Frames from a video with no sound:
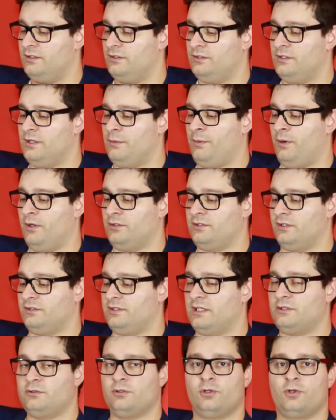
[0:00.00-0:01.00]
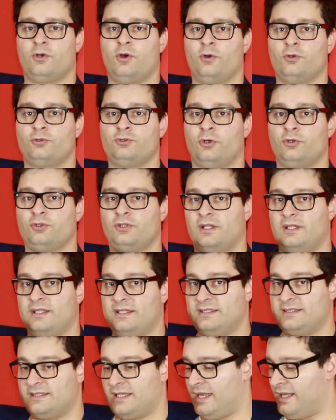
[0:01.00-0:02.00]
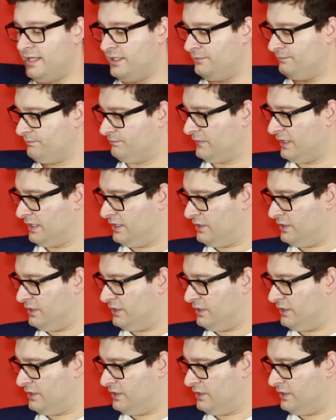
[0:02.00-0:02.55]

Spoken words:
the bottle that will go totally inside.